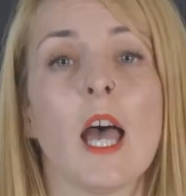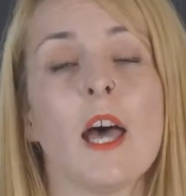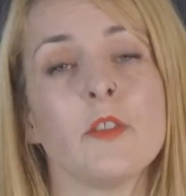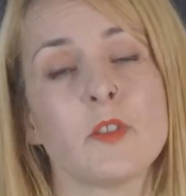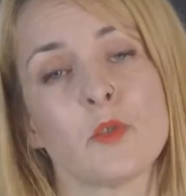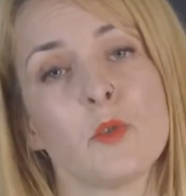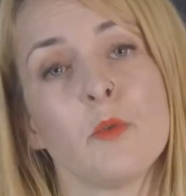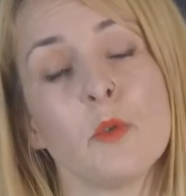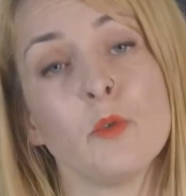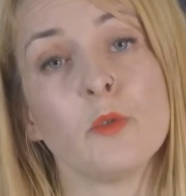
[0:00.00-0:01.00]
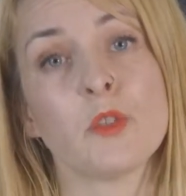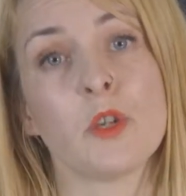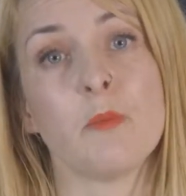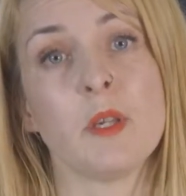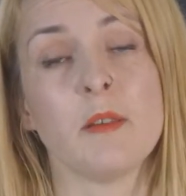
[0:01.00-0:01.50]
and the soil will
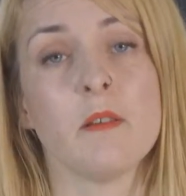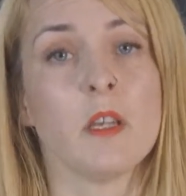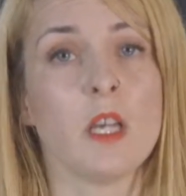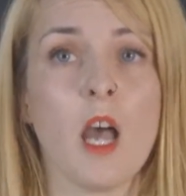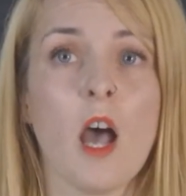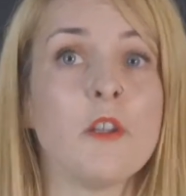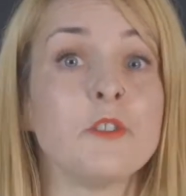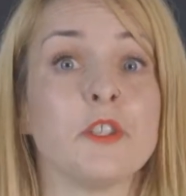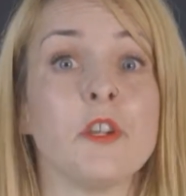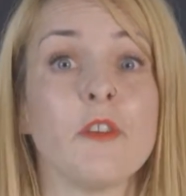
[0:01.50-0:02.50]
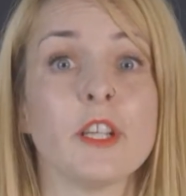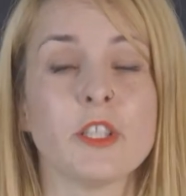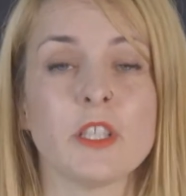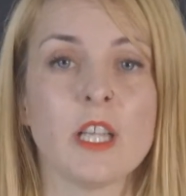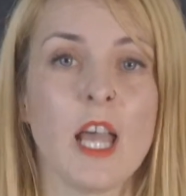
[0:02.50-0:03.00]
also be
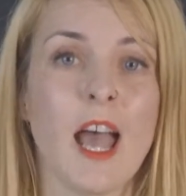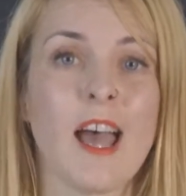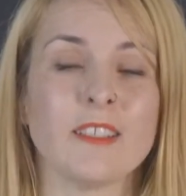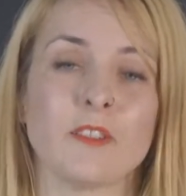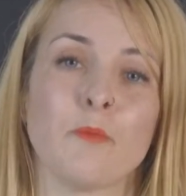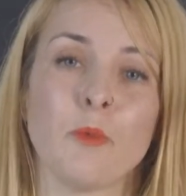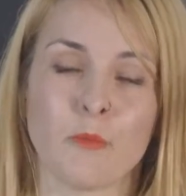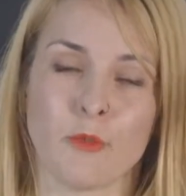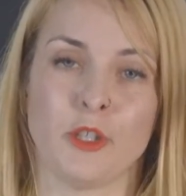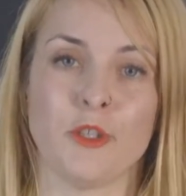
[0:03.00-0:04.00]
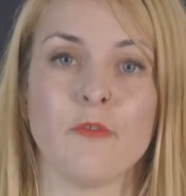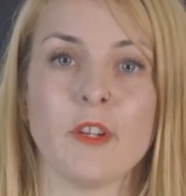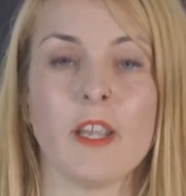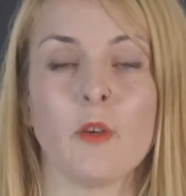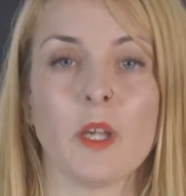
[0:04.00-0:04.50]
undernourished and won't
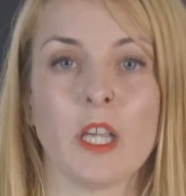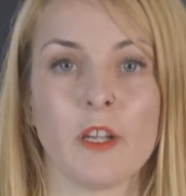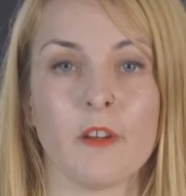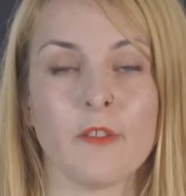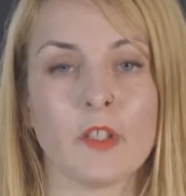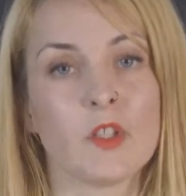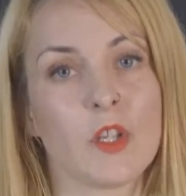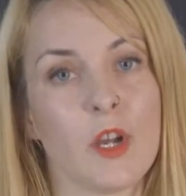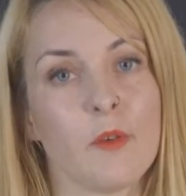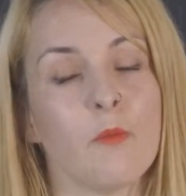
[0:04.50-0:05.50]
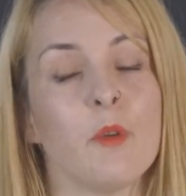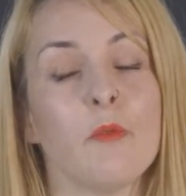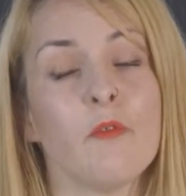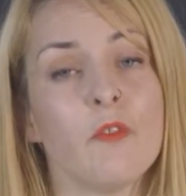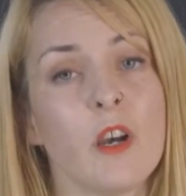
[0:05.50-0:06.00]
rejuvenate quick enough. So we
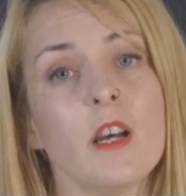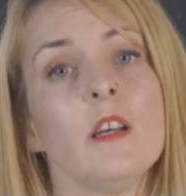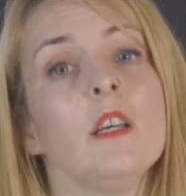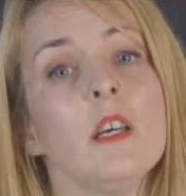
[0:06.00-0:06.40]
prefer